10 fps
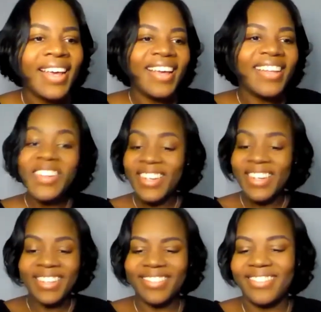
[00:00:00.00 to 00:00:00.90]

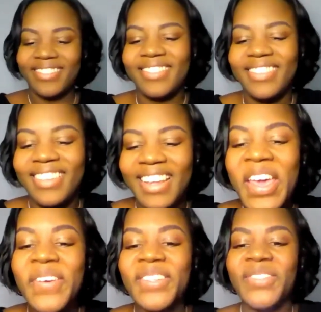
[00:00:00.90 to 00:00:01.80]
Look,
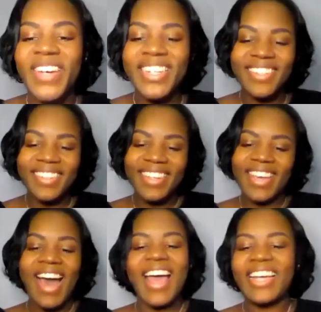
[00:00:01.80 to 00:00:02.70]
here is writ,
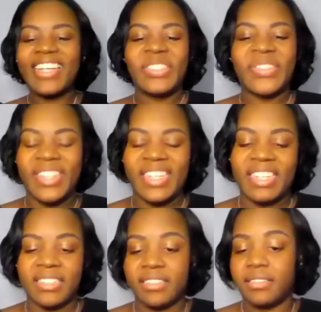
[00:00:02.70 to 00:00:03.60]
kind
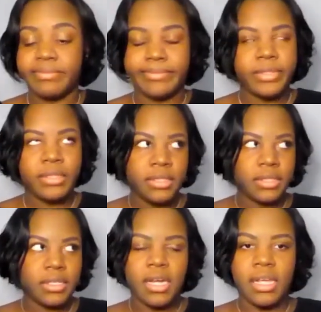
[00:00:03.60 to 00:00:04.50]
Julia,
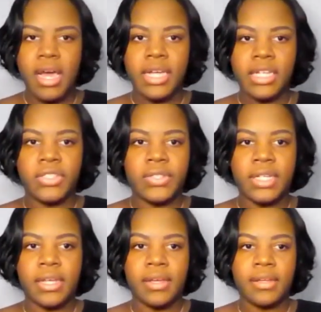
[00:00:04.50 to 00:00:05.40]
unkind
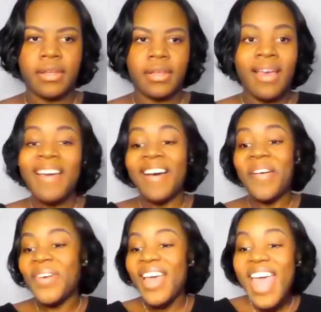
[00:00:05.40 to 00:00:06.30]
Julia.
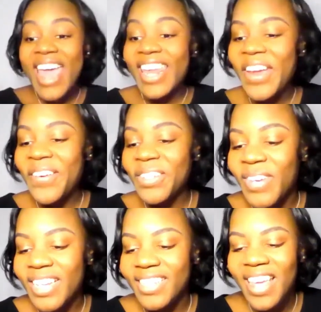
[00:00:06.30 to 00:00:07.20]
Oh, and here is
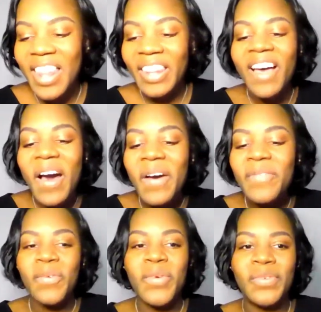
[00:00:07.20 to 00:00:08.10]
writ, love
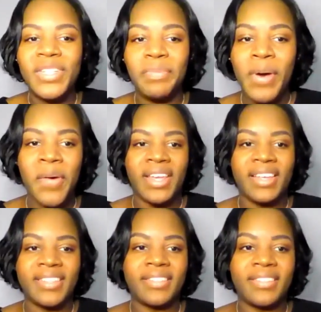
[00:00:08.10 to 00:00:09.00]
wounded
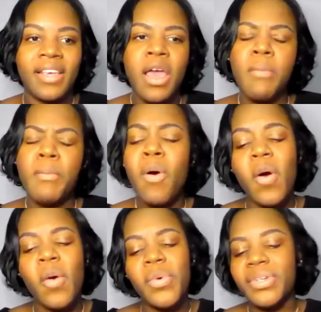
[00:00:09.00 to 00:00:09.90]
Proteus,
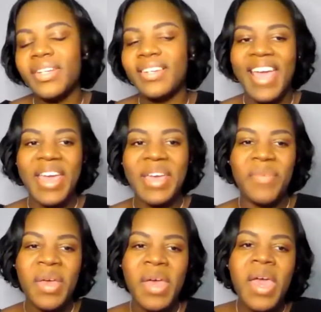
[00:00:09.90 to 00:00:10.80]
poor wounded name.